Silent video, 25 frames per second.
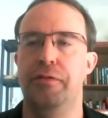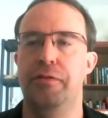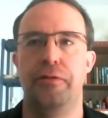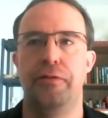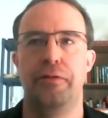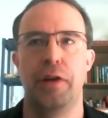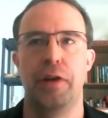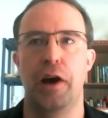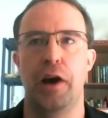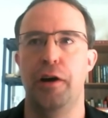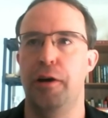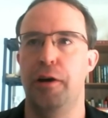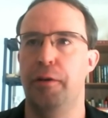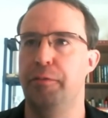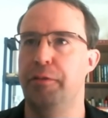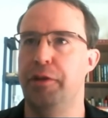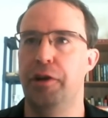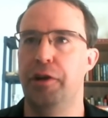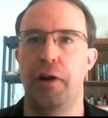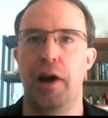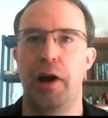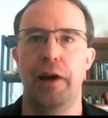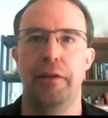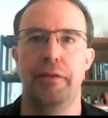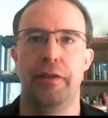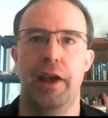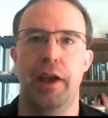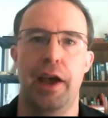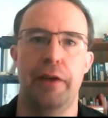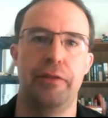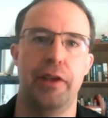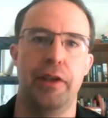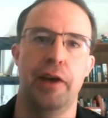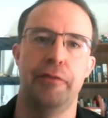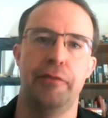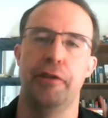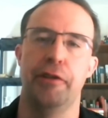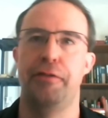um, you know have,
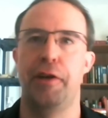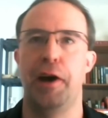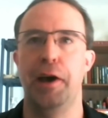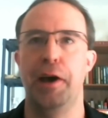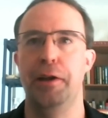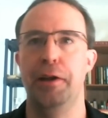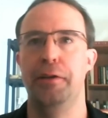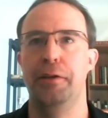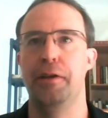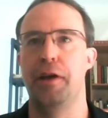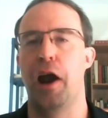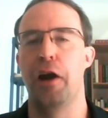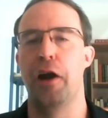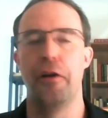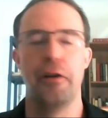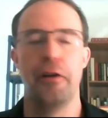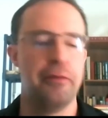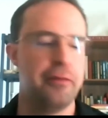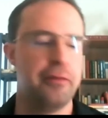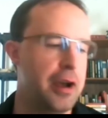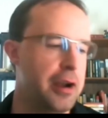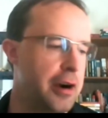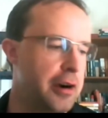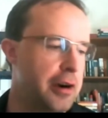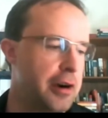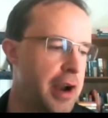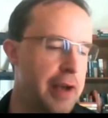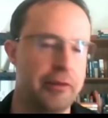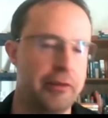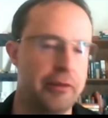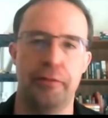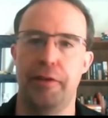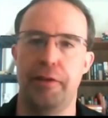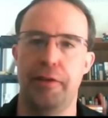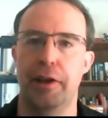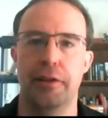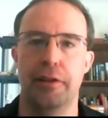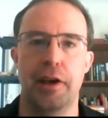have to find artifact or have to
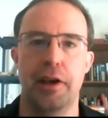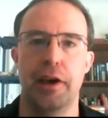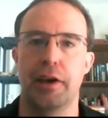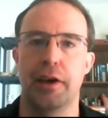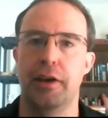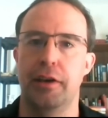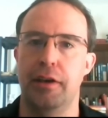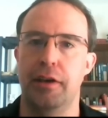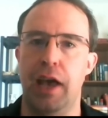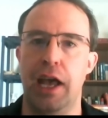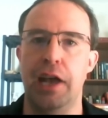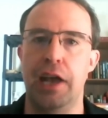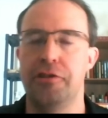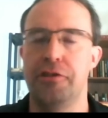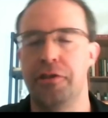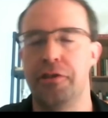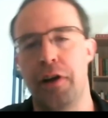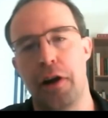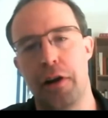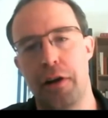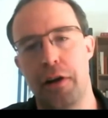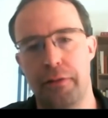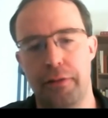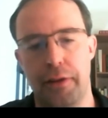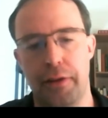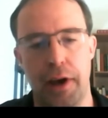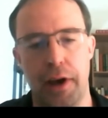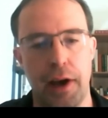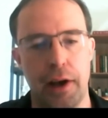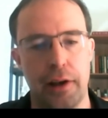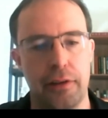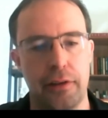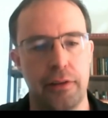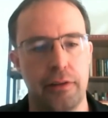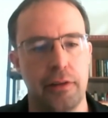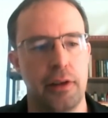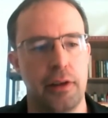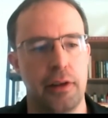find like ancient
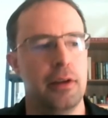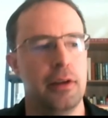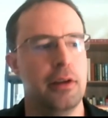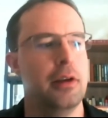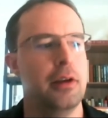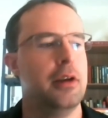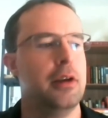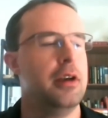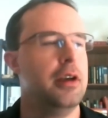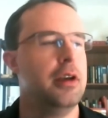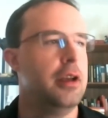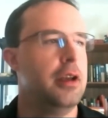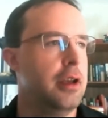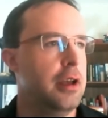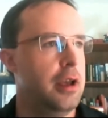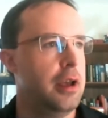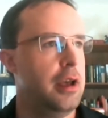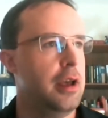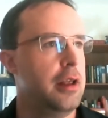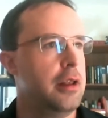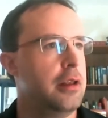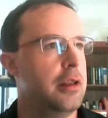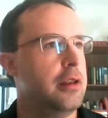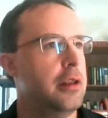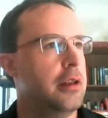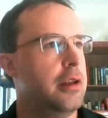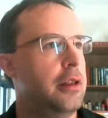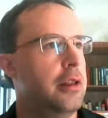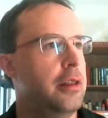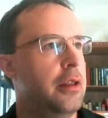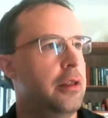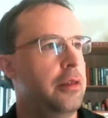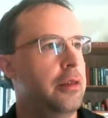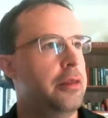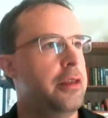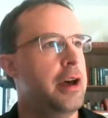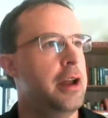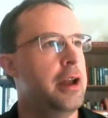artifacts.
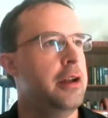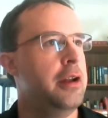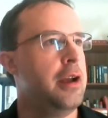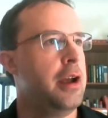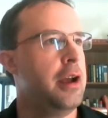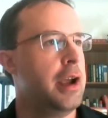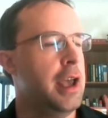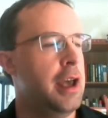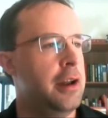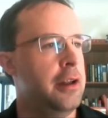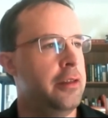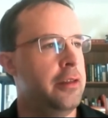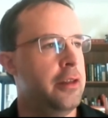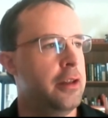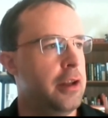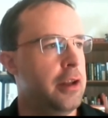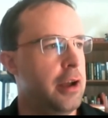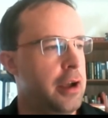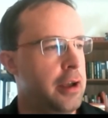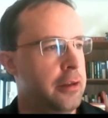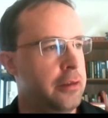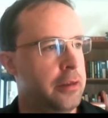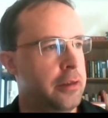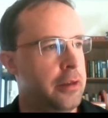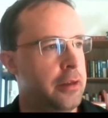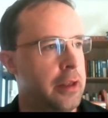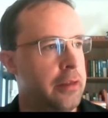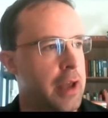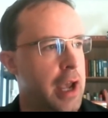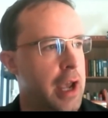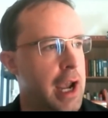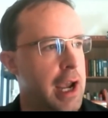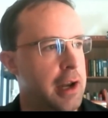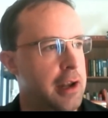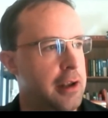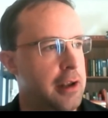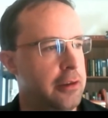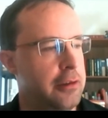Then again in the in, in the
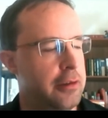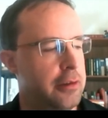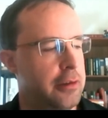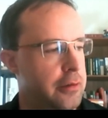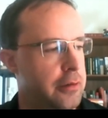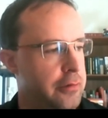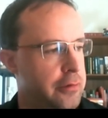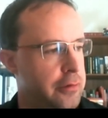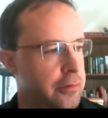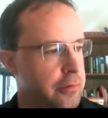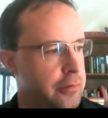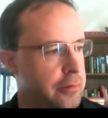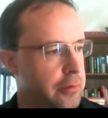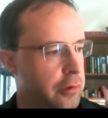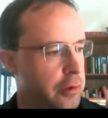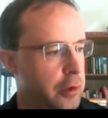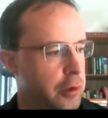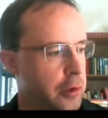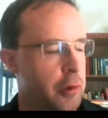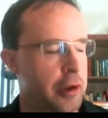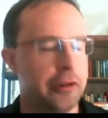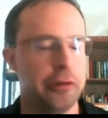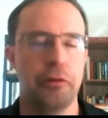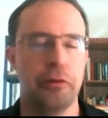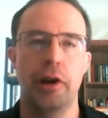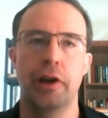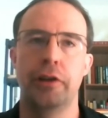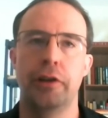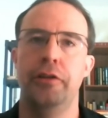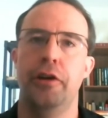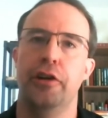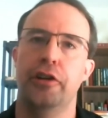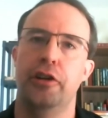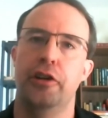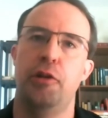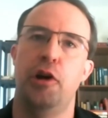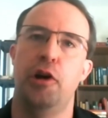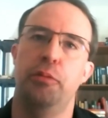80s, the ones Greg
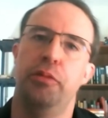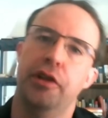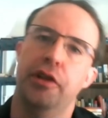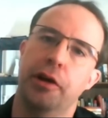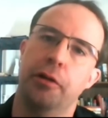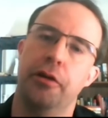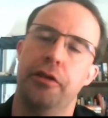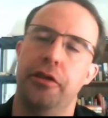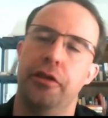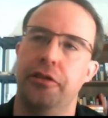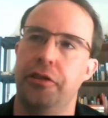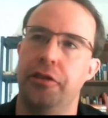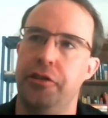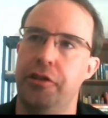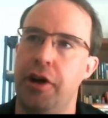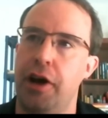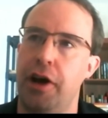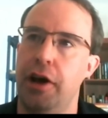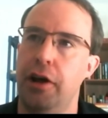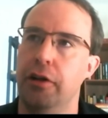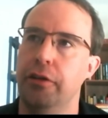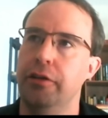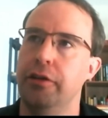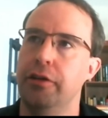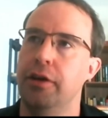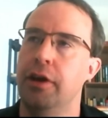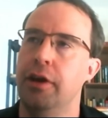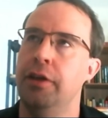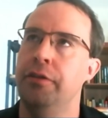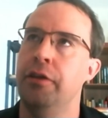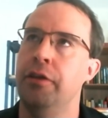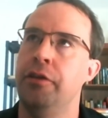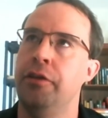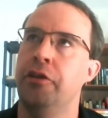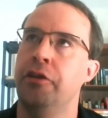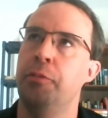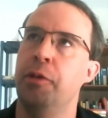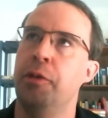talked about playing with as a child, and then
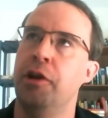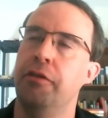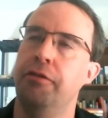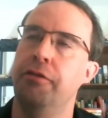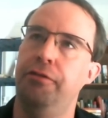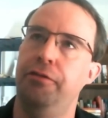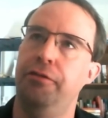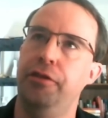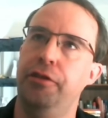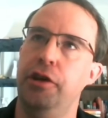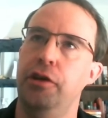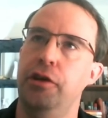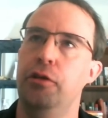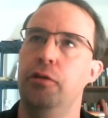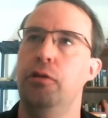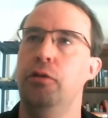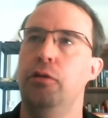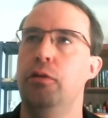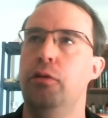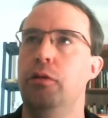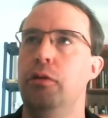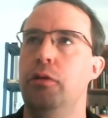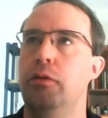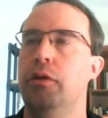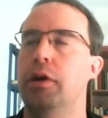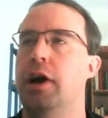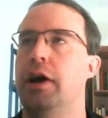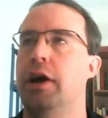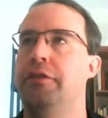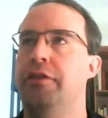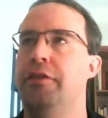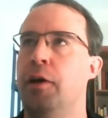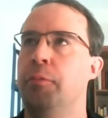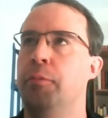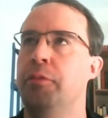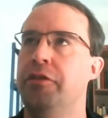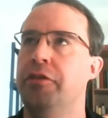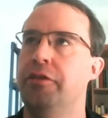there's been a few
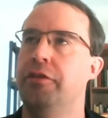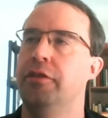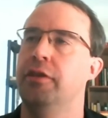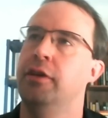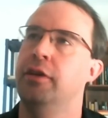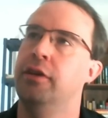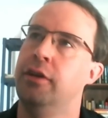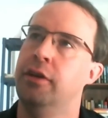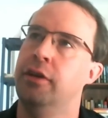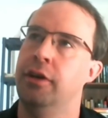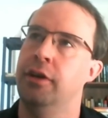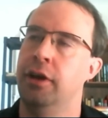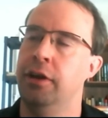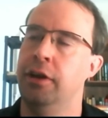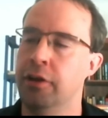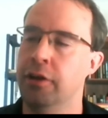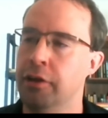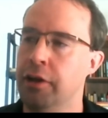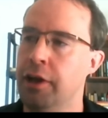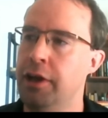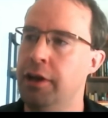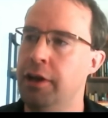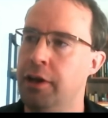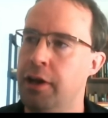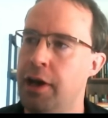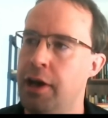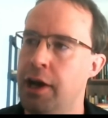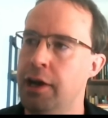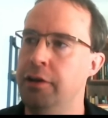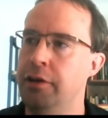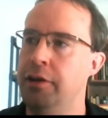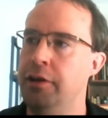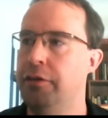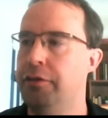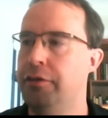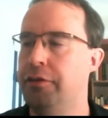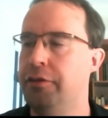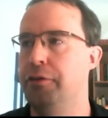attempts in the late
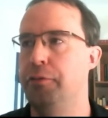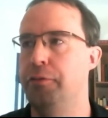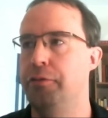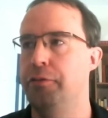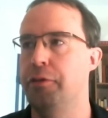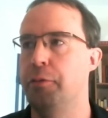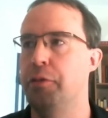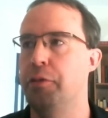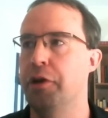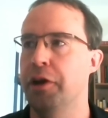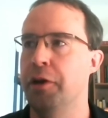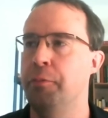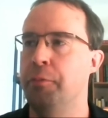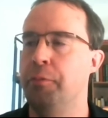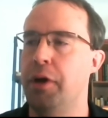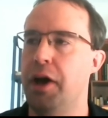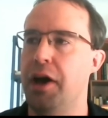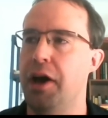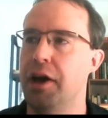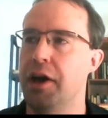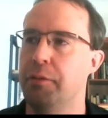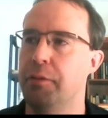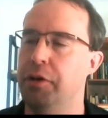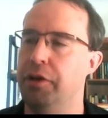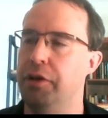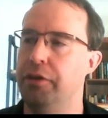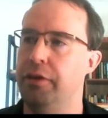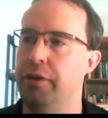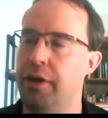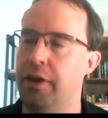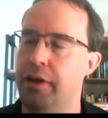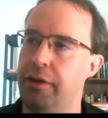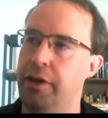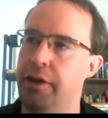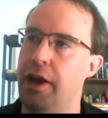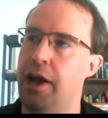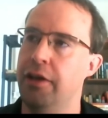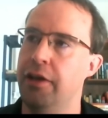90s to, to bring them back, but
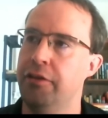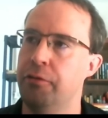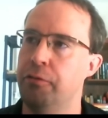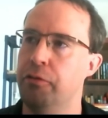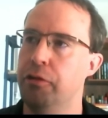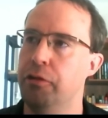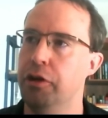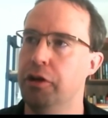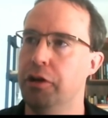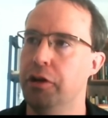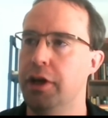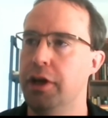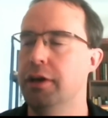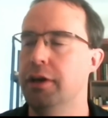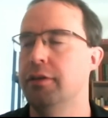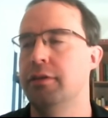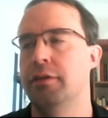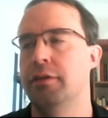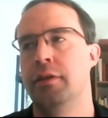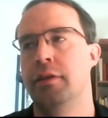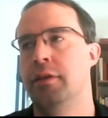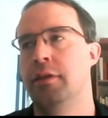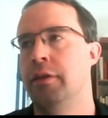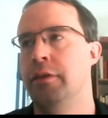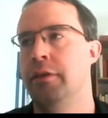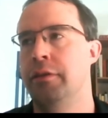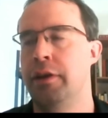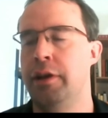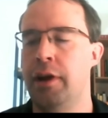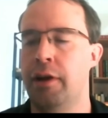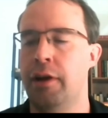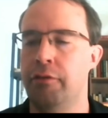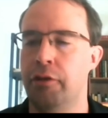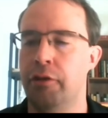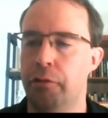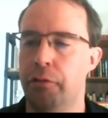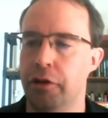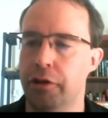that hasn't really it
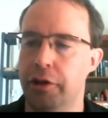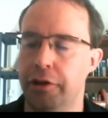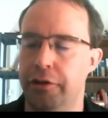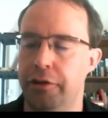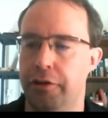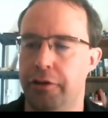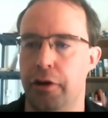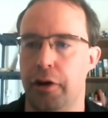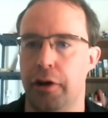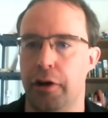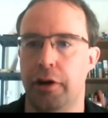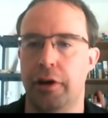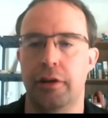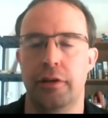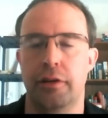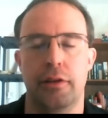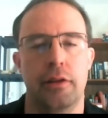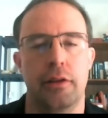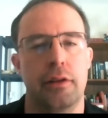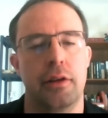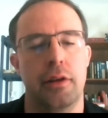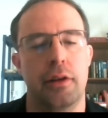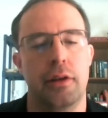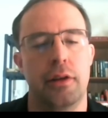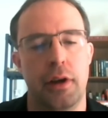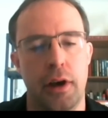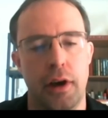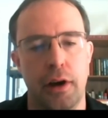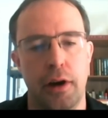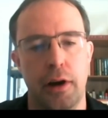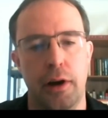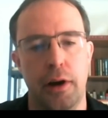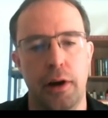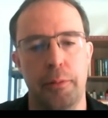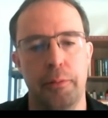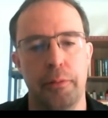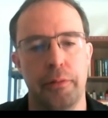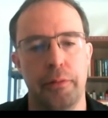never really took.
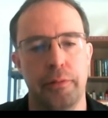Um,